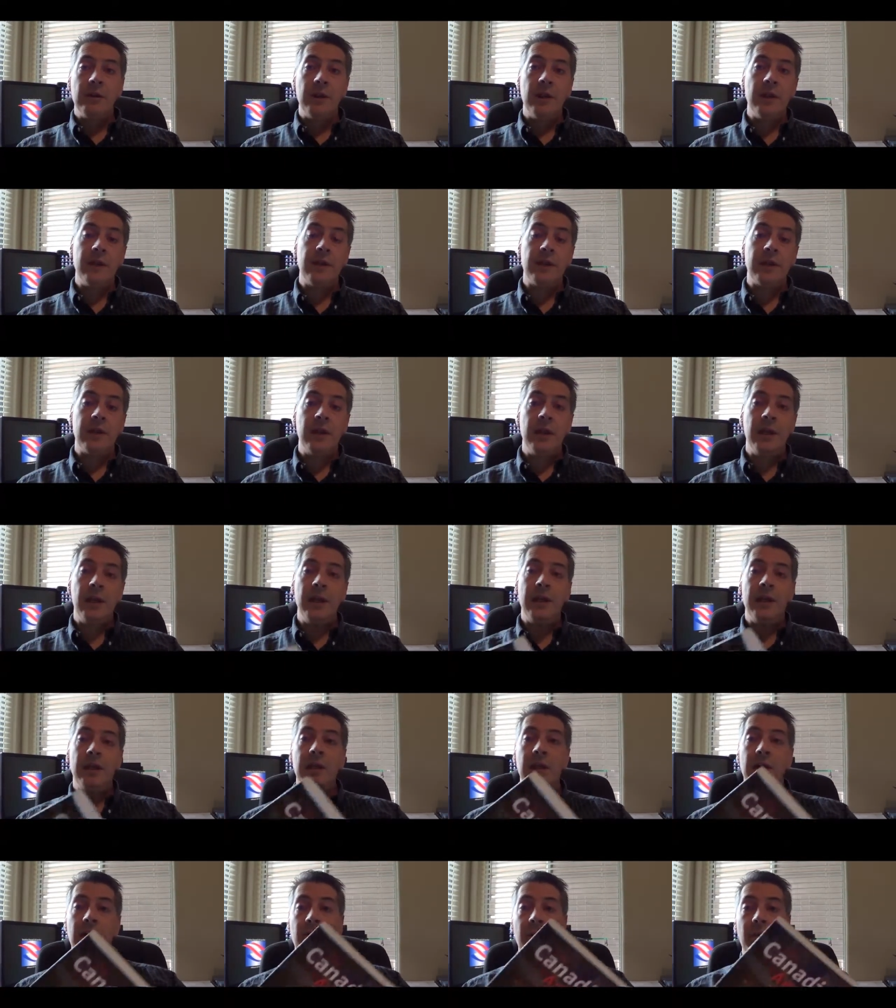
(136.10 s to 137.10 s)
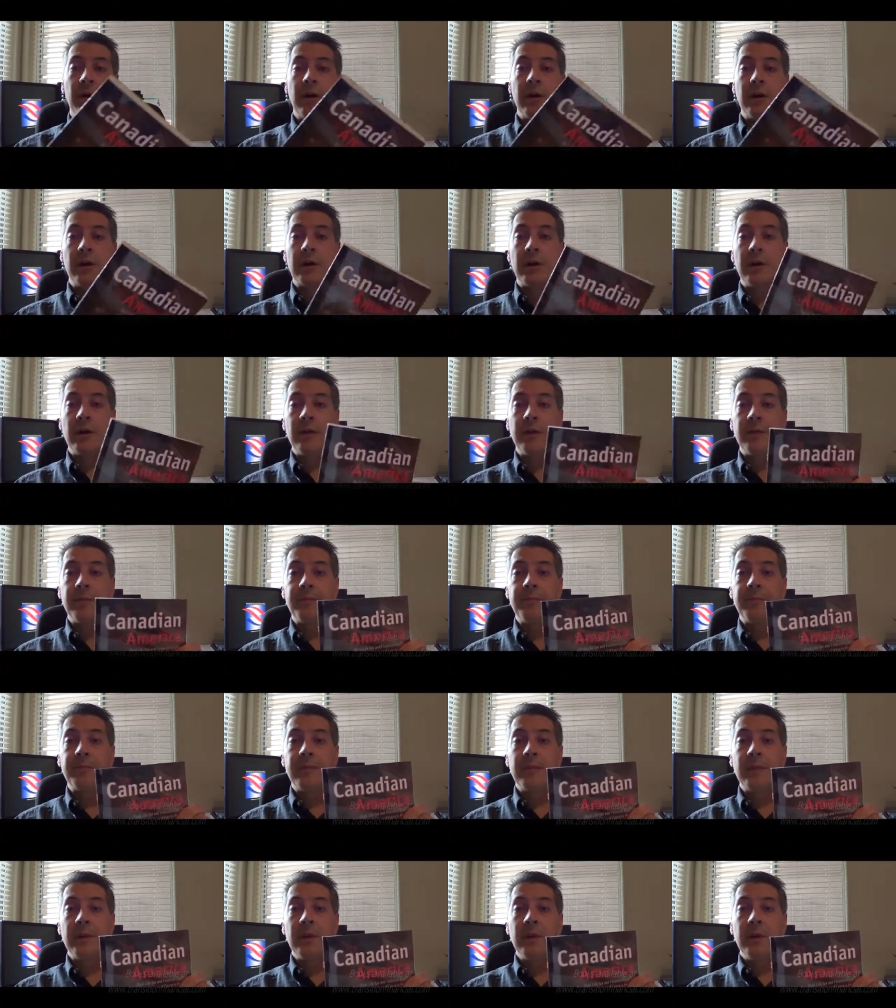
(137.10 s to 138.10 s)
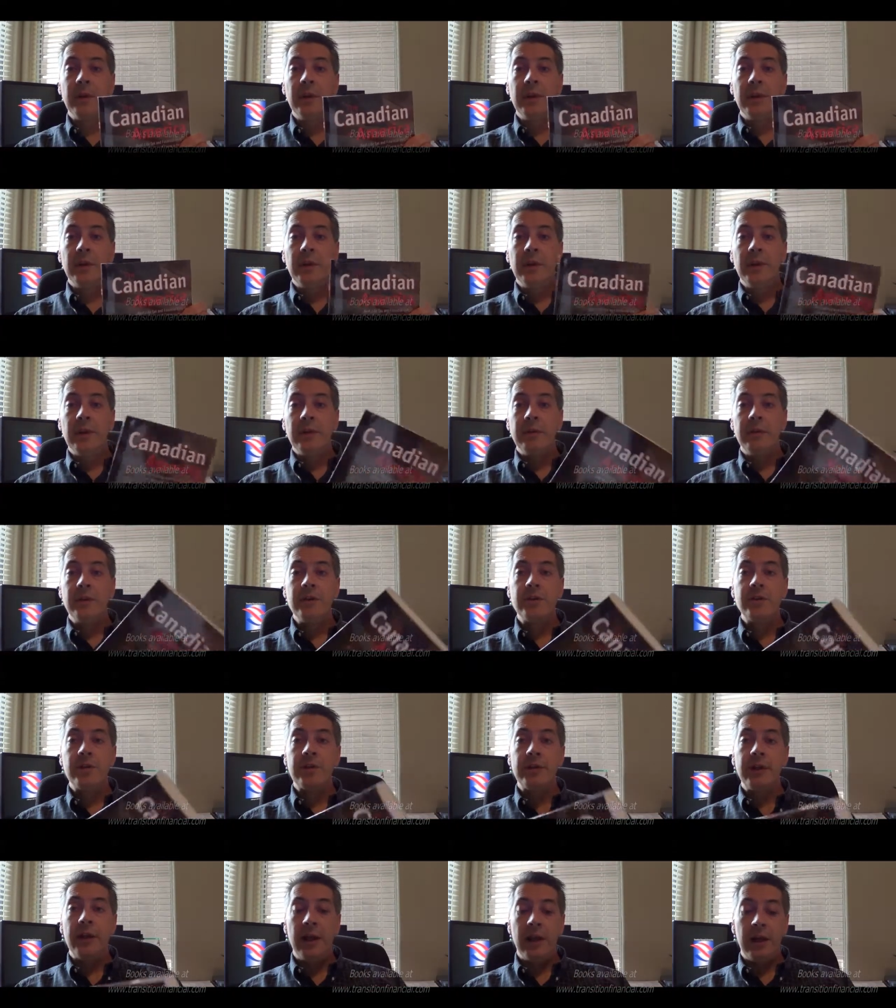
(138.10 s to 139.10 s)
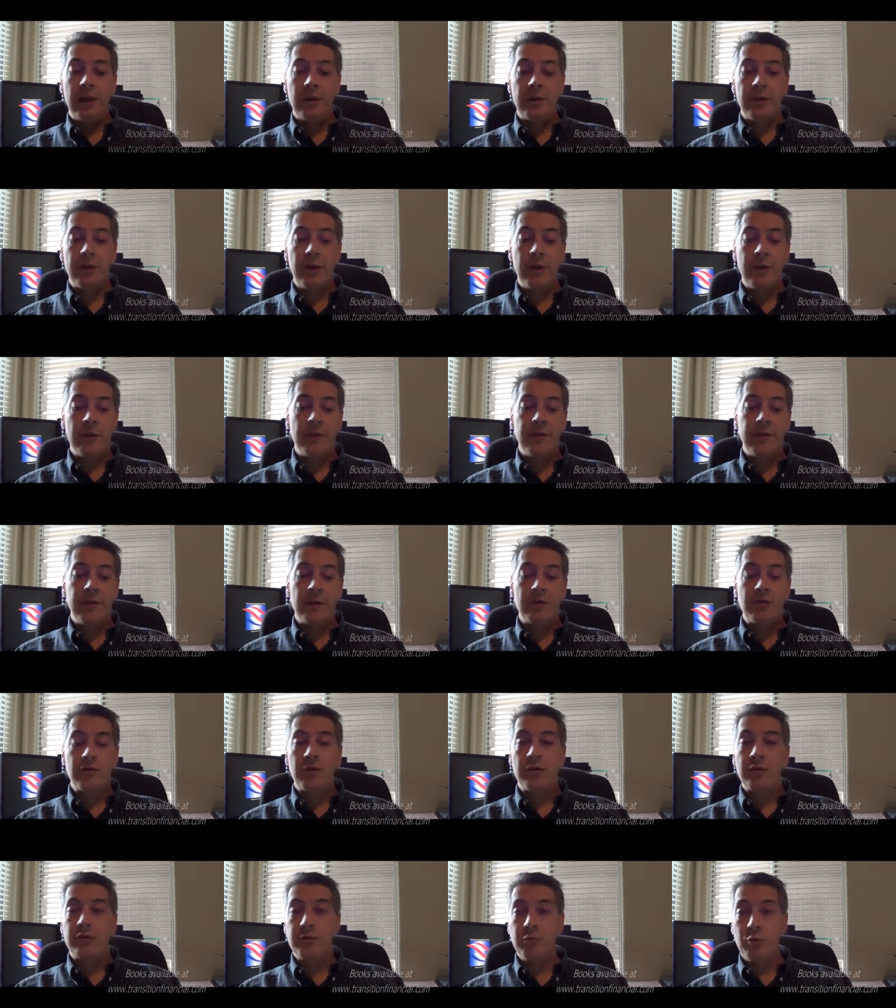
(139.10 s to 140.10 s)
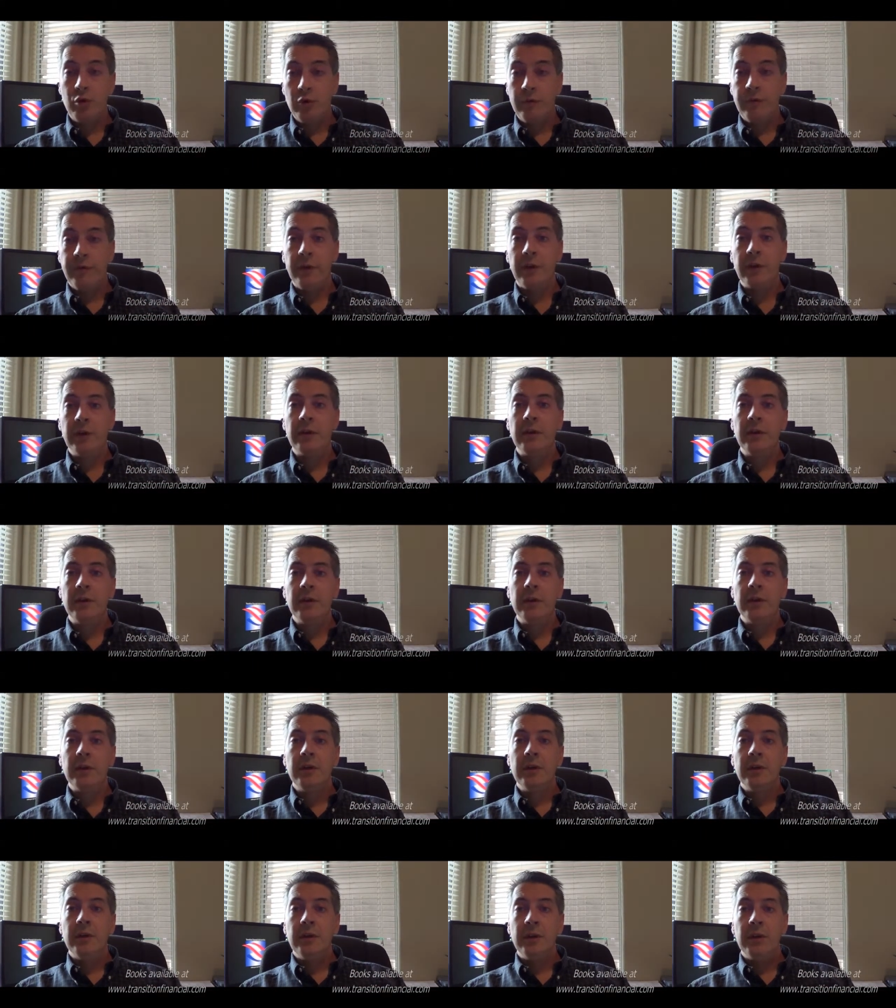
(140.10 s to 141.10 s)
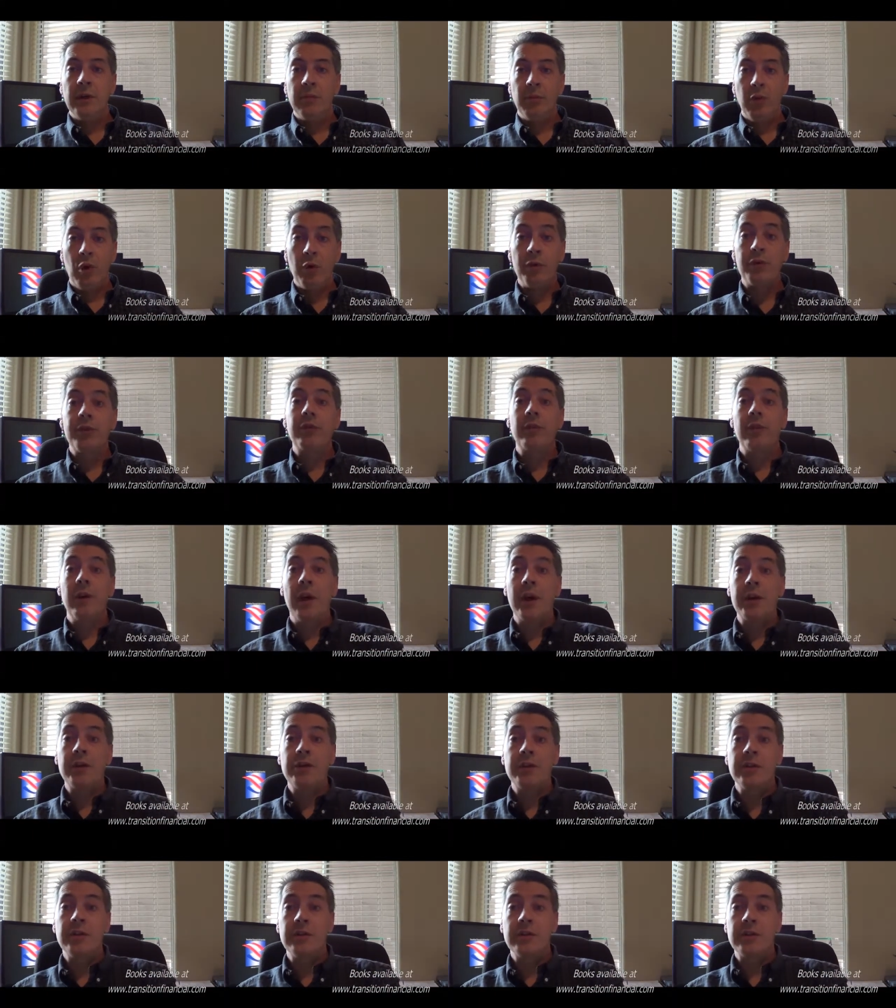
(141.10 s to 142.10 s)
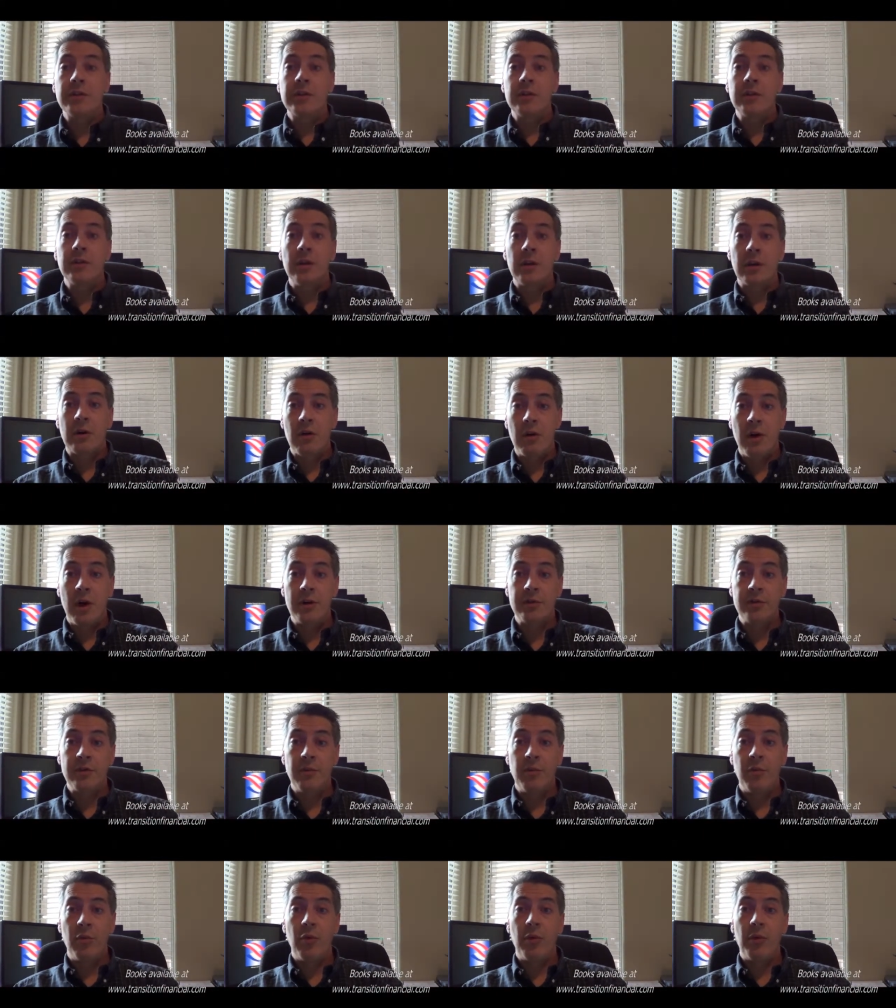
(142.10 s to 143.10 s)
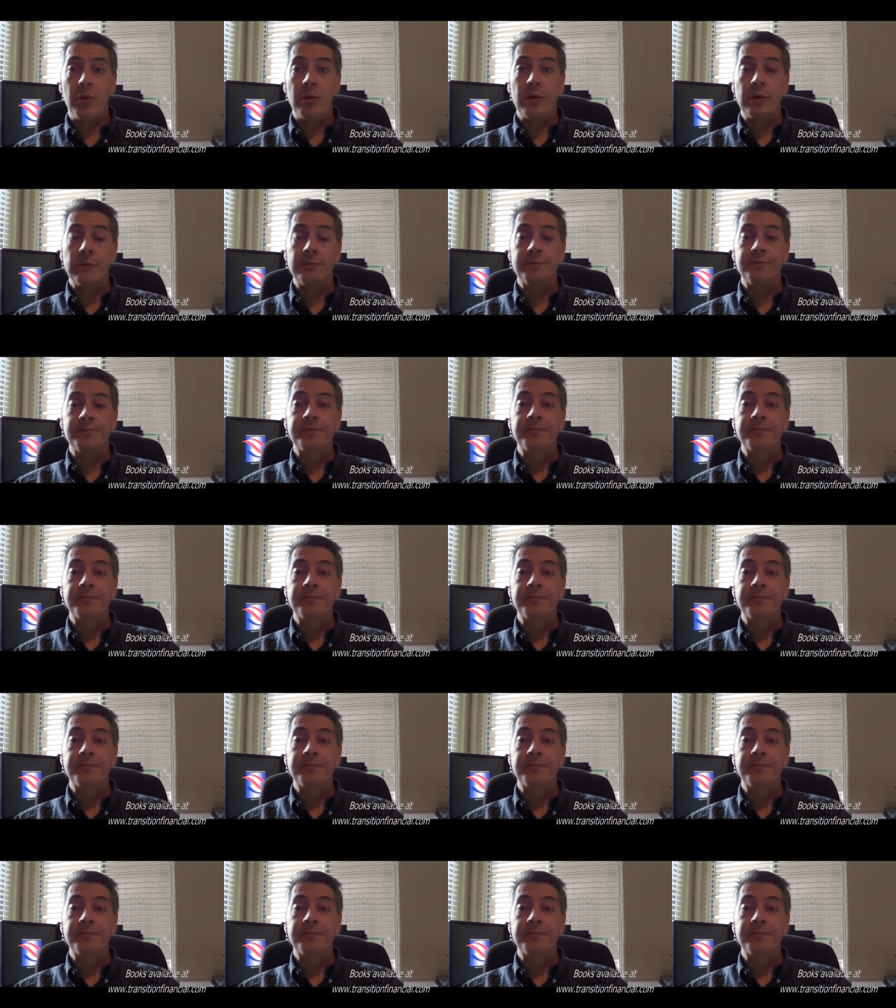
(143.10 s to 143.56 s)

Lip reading: and The Canadian in America. These are tailored to individuals moving in both directions across the border.